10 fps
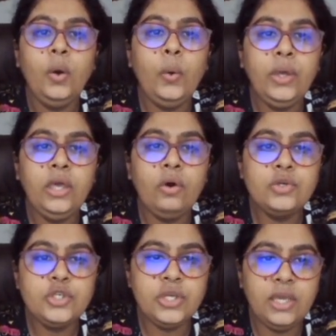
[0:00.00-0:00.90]
who he
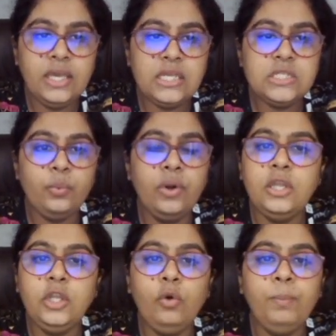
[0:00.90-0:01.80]
or she is, what
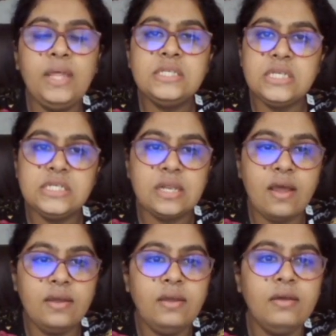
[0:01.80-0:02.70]
the new place is
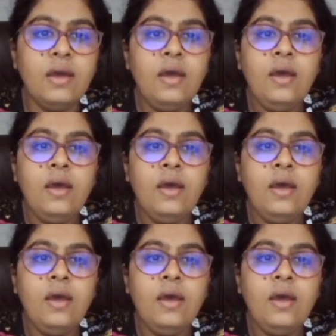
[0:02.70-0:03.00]
like,